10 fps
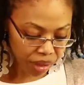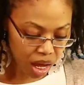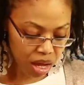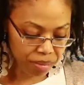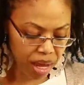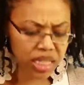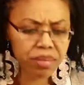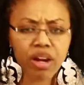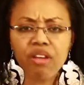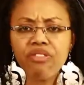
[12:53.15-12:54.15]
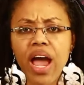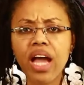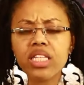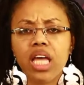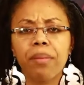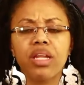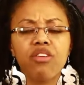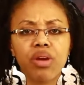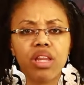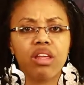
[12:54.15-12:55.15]
Um, as a matter of fact, I believe
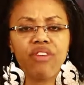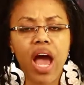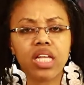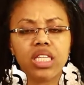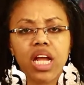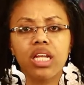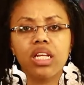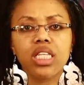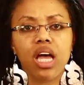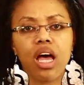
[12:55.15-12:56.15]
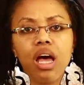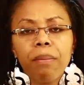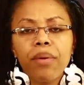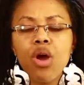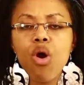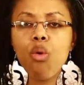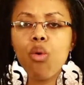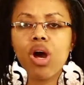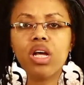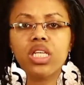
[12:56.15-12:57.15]
one of the facts that I looked up
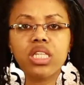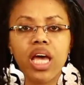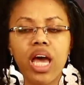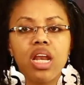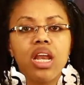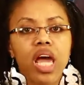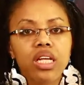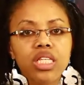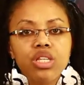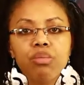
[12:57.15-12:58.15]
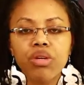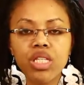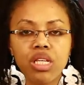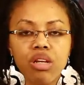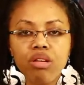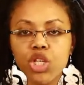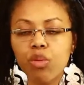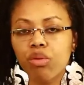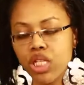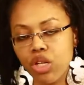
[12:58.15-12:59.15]
was that next to Brazil, so
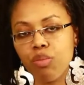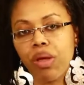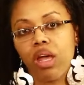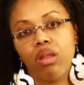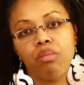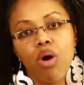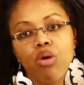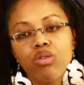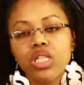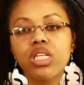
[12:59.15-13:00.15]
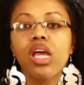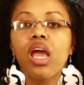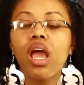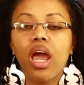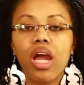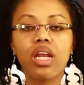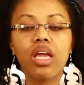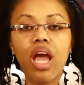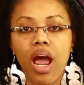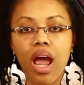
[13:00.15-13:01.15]
Brazil being the most, Haiti
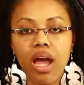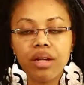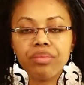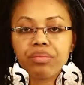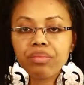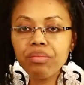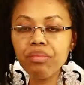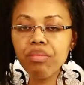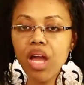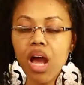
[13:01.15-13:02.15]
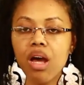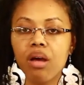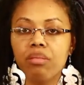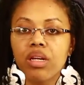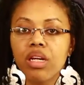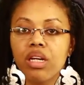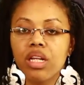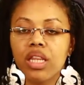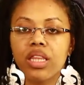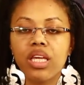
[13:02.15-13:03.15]
had um,
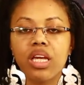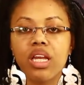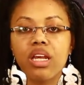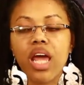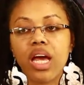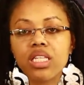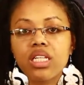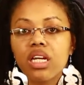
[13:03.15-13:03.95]
the next